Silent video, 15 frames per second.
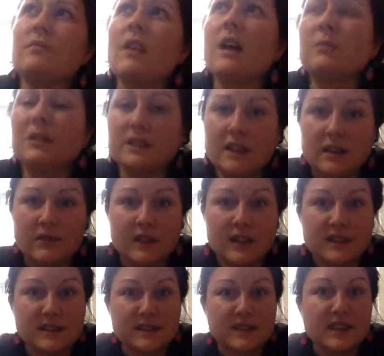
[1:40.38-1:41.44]
I believe
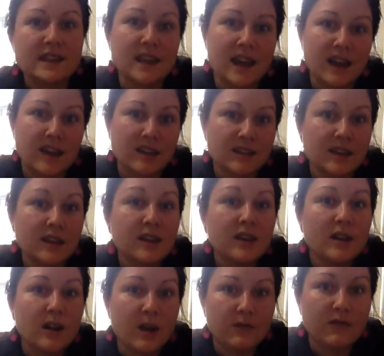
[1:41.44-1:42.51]
it's the 9th
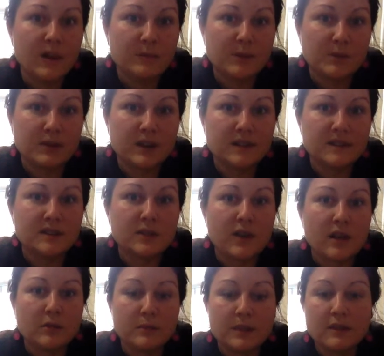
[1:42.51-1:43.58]
of February, so
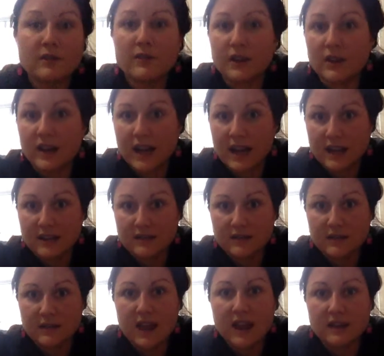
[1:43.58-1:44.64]
that'll be the very
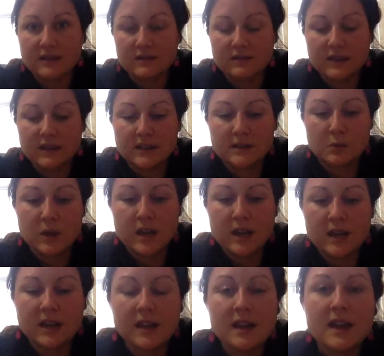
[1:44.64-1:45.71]
end of this
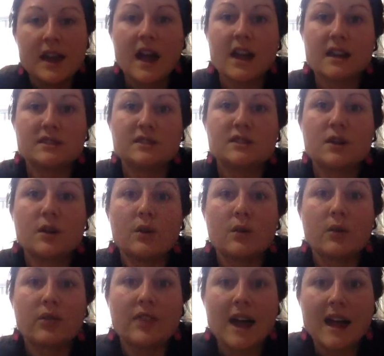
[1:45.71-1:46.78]
week. And
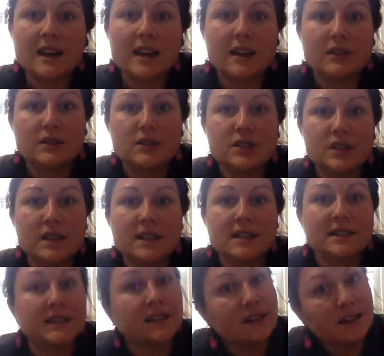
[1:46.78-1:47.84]
so that energy
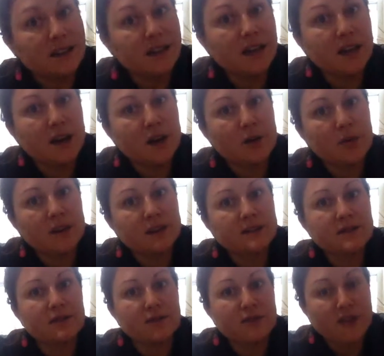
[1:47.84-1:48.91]
is in Leo, and
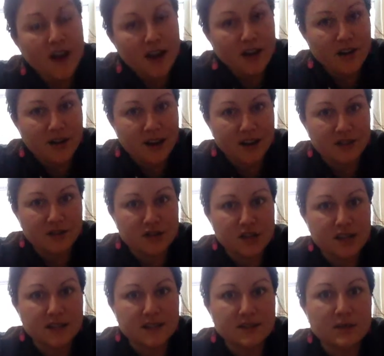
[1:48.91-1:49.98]
it's a fire
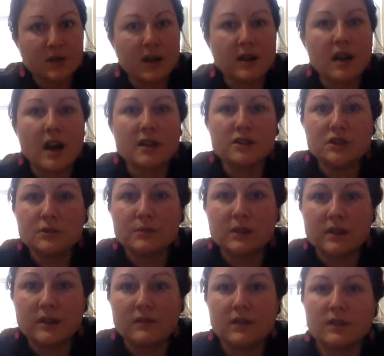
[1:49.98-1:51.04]
energy. So I do
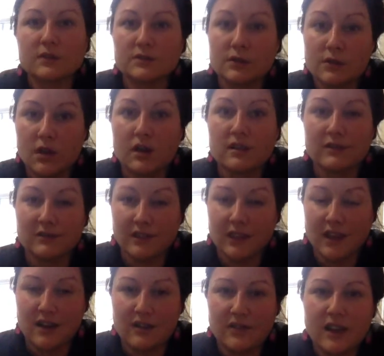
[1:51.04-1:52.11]
believe that there's a lot of
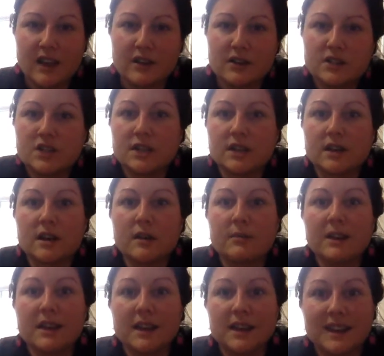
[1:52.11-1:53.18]
love energy
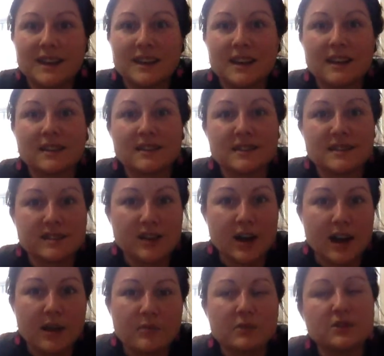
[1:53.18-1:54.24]
coming in at this
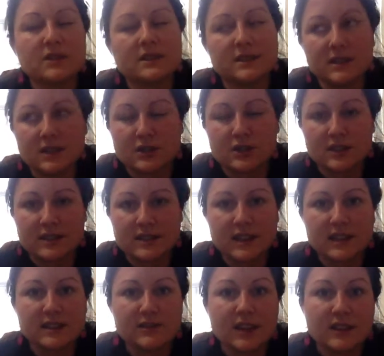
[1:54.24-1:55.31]
time, which is
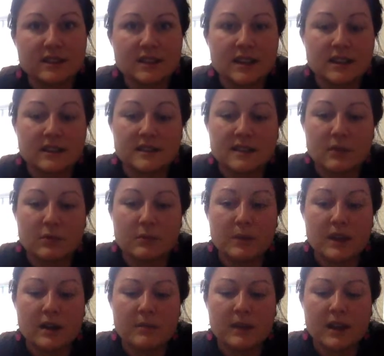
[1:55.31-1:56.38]
interesting because Valentine's Day will
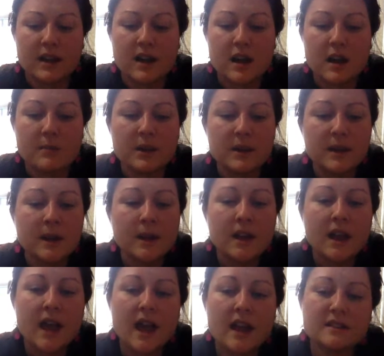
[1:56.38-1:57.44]
be coming up.
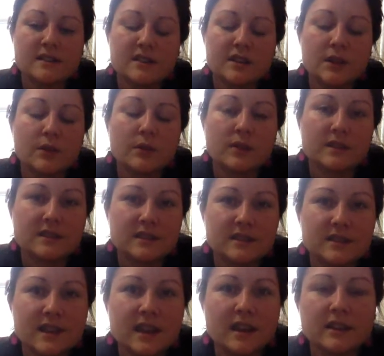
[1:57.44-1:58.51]
And so this
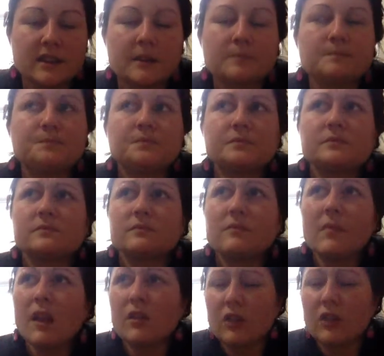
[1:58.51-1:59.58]
is saying, like,
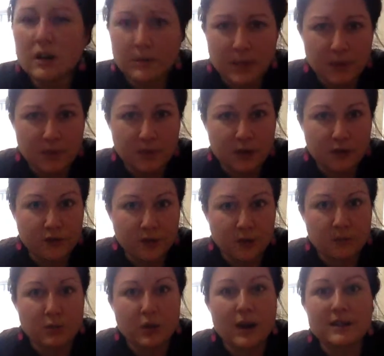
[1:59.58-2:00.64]
a lot of people are
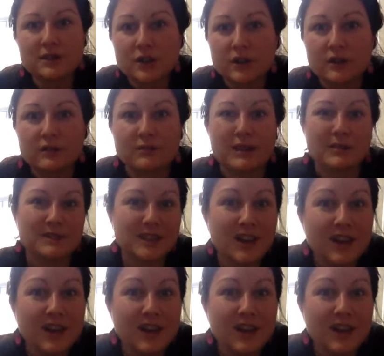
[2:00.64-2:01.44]
feeling pressured around